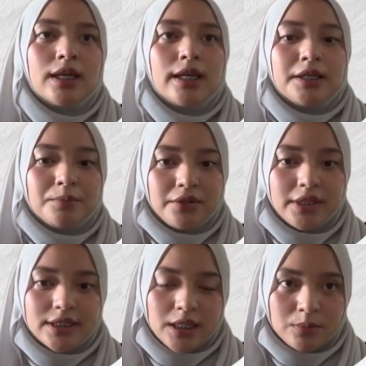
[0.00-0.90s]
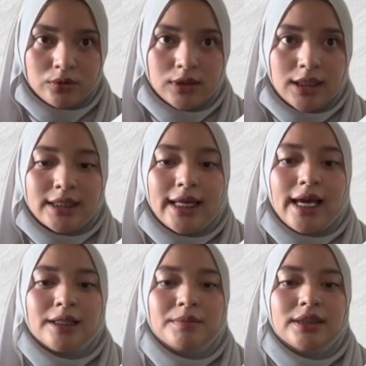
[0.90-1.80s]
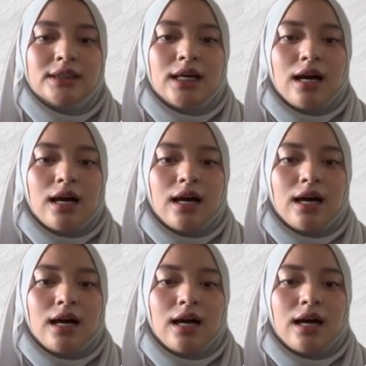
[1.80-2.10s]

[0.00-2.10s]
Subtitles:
In periodic table, the elements